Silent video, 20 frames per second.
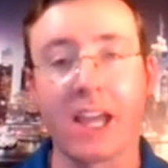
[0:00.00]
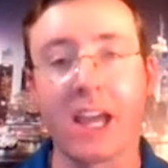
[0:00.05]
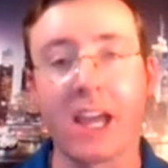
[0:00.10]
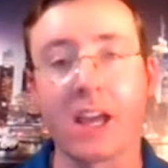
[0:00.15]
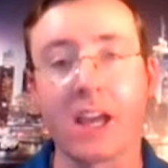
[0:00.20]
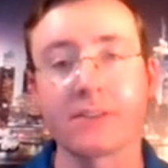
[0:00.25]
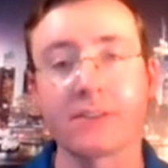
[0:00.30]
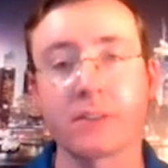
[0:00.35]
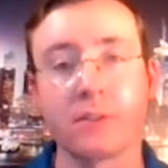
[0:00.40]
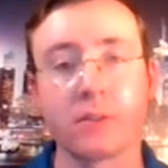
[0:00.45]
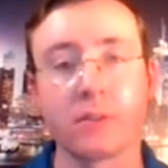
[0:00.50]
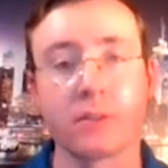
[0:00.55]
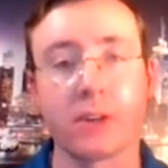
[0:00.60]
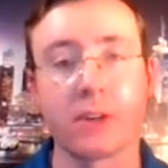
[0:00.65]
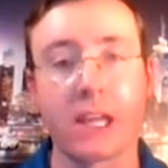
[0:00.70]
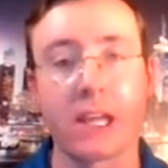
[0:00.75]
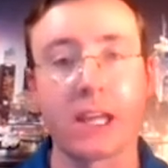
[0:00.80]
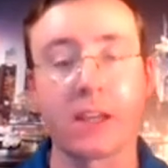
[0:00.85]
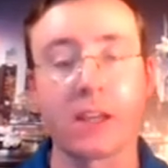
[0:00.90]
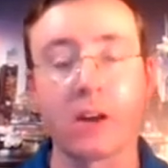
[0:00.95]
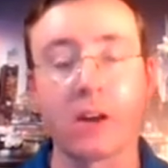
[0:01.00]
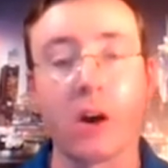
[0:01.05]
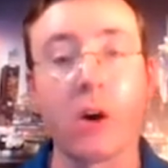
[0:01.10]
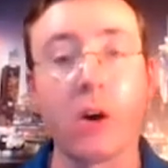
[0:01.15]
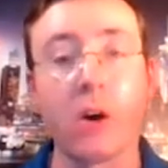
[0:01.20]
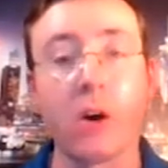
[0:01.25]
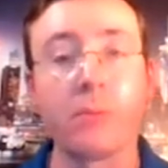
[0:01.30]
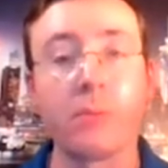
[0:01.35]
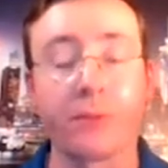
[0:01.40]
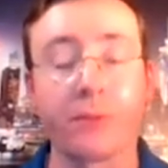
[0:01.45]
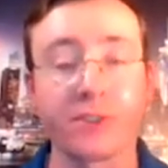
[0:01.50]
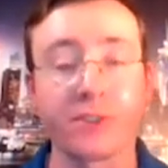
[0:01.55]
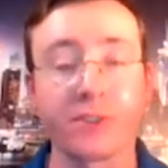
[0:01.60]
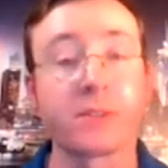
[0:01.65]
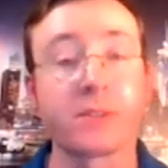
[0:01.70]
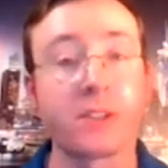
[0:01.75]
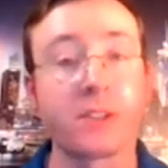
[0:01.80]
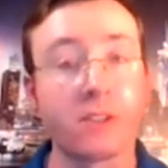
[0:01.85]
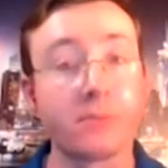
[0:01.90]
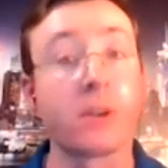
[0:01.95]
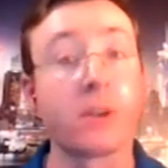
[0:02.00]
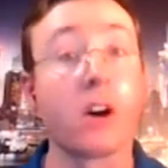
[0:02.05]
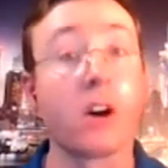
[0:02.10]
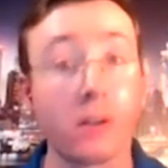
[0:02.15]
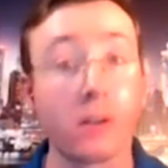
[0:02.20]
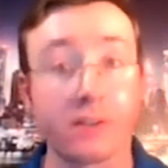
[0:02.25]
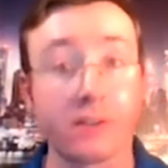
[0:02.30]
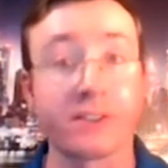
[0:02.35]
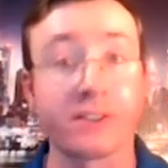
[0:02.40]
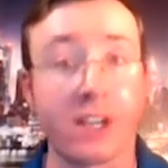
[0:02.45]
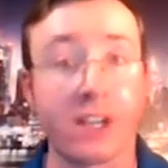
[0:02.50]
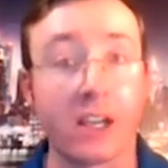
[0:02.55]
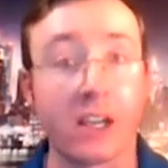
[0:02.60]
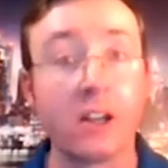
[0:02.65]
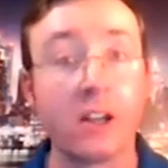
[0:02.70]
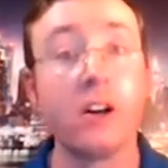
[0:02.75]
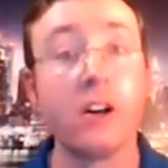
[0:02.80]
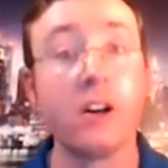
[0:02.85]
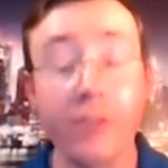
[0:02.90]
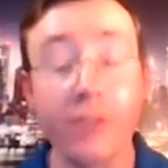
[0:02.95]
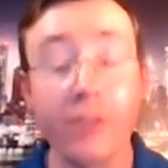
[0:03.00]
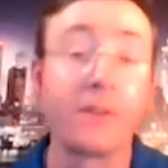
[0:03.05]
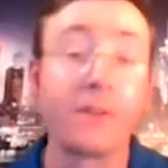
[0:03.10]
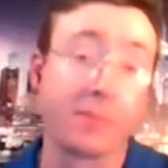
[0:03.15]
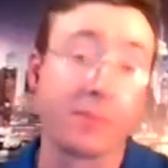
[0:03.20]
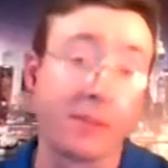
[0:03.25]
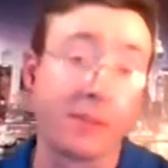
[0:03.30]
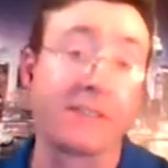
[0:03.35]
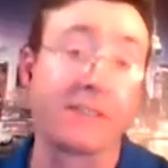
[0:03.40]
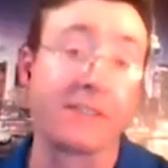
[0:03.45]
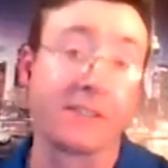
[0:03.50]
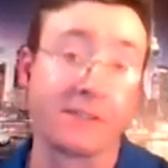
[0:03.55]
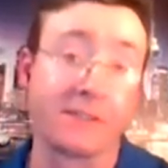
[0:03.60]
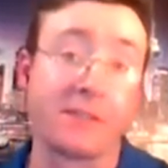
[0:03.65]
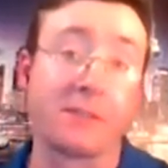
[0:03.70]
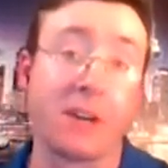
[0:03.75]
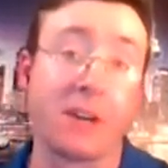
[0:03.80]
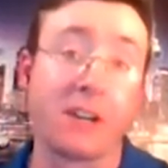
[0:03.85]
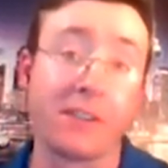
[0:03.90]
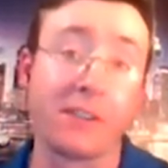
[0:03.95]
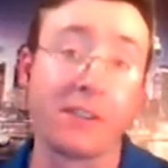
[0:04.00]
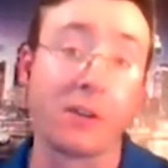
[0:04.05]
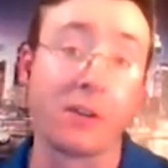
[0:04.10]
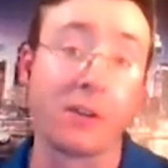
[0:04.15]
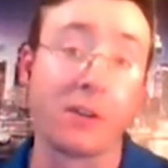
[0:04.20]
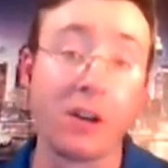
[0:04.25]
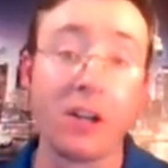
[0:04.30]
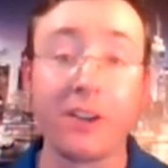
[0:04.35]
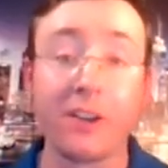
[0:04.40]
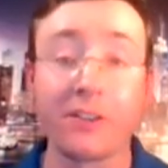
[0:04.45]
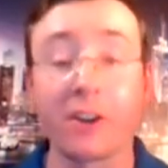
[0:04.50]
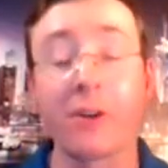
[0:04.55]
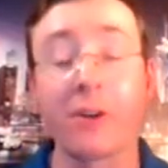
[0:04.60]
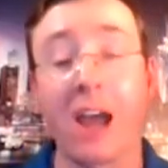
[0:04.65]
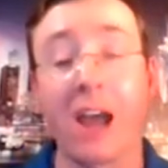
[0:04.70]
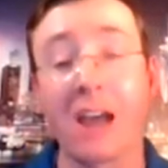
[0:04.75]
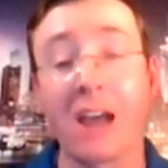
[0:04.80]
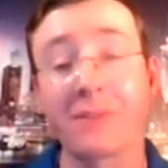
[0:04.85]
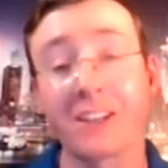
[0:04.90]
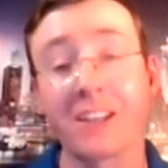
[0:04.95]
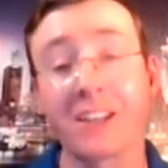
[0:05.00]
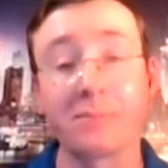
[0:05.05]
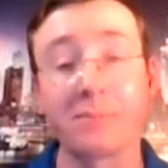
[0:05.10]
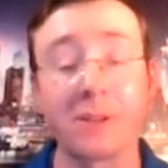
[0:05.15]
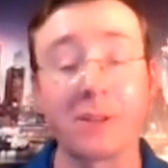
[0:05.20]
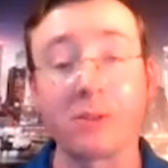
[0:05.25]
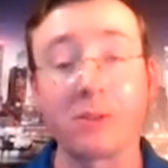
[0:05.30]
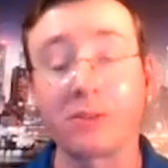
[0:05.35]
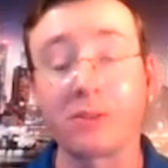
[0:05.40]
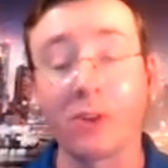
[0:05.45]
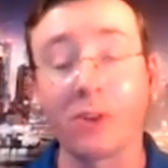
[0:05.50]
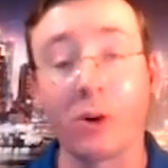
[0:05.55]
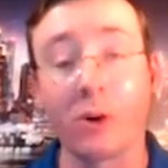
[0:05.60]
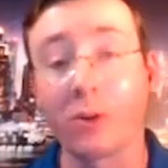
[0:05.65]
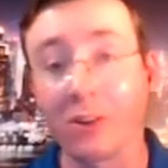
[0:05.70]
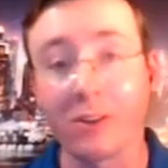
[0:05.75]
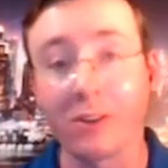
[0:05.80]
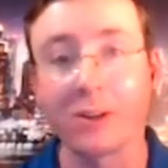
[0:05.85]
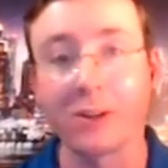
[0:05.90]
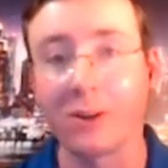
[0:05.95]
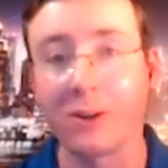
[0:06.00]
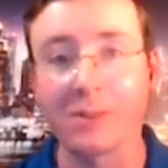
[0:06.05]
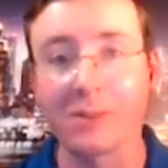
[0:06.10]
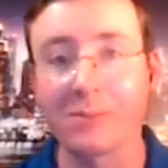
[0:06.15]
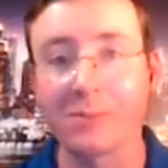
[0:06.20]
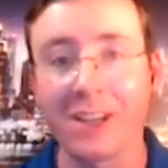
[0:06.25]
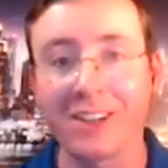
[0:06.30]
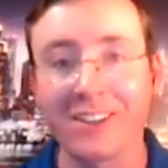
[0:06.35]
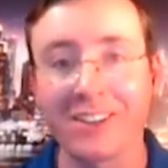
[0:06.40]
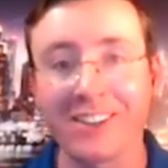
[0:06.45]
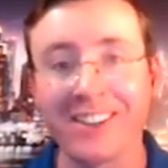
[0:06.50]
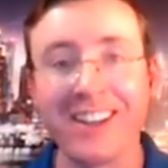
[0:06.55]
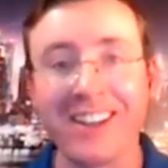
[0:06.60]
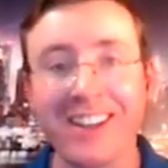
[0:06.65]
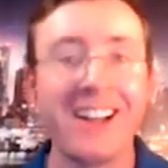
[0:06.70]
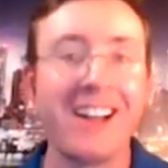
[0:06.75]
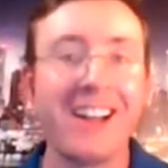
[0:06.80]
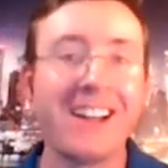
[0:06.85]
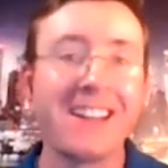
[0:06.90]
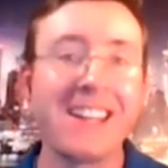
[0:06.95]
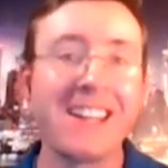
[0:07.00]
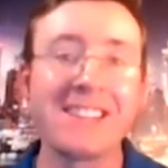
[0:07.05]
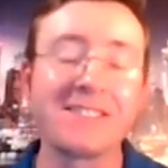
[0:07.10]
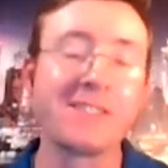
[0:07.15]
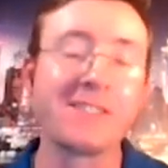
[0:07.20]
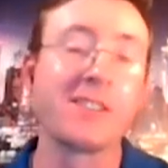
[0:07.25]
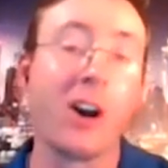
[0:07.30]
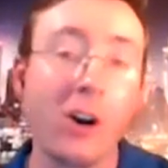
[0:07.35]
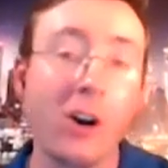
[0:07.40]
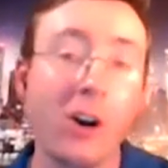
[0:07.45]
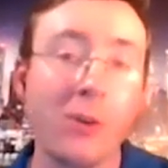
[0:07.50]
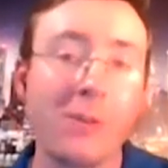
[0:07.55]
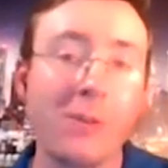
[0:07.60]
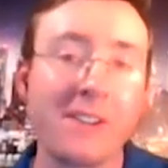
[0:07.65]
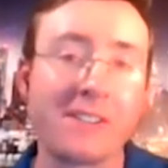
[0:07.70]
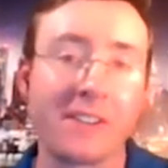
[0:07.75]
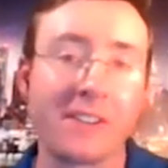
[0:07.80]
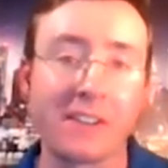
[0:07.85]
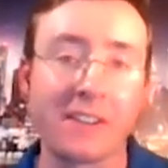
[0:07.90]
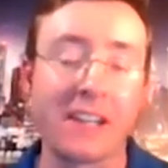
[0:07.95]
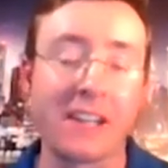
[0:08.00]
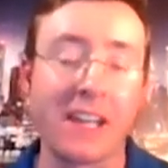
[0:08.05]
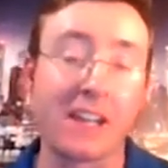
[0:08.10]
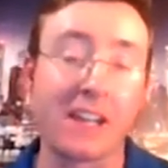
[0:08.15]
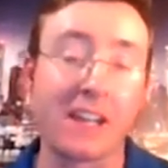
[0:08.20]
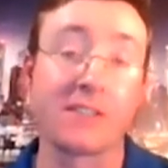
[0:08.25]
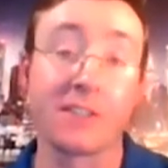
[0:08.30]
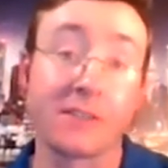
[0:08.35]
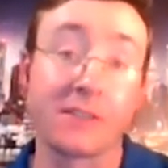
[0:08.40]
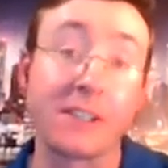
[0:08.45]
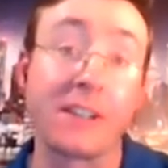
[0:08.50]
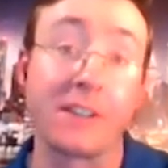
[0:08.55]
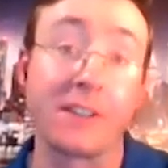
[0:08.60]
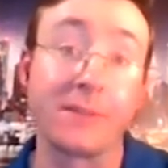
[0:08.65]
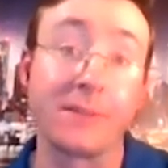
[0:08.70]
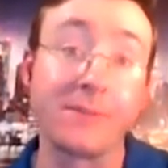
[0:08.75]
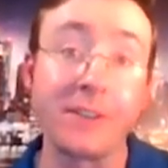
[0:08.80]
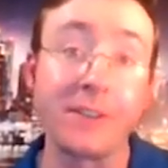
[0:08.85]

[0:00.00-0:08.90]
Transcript: task or a home for some human oversight over the processes, right? So, so having it be totally automated isn't always the answer either.